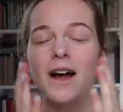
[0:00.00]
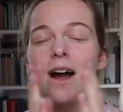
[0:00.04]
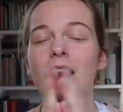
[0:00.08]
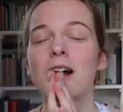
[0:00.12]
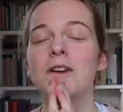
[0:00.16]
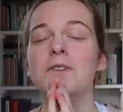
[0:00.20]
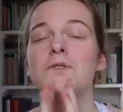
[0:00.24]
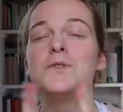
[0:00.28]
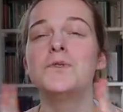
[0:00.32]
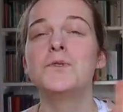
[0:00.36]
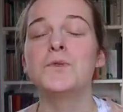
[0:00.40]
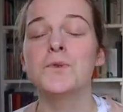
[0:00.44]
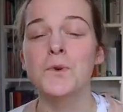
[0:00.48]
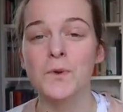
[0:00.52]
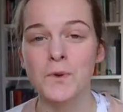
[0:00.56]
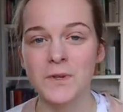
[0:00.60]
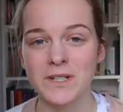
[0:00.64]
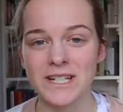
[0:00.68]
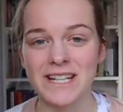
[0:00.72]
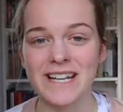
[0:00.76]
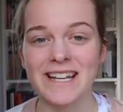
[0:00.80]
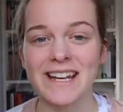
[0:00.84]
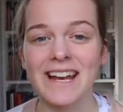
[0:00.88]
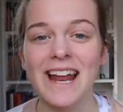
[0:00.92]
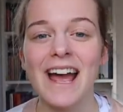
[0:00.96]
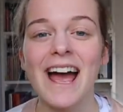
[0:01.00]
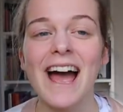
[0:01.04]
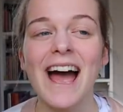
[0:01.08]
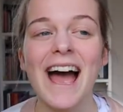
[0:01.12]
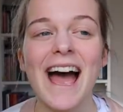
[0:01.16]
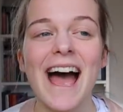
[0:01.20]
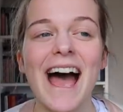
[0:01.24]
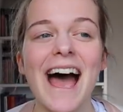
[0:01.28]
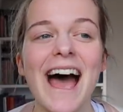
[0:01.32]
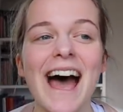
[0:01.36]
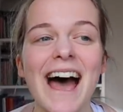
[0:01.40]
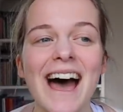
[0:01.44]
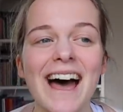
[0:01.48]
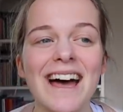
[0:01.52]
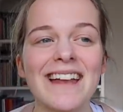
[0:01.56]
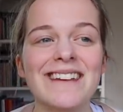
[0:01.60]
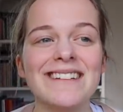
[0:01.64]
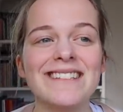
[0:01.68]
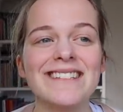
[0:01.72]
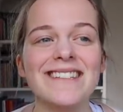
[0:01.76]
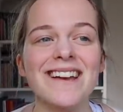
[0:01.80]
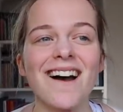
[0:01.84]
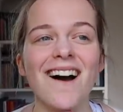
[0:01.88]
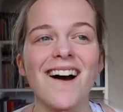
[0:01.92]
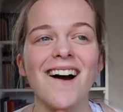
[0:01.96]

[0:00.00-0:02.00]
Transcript: adored it and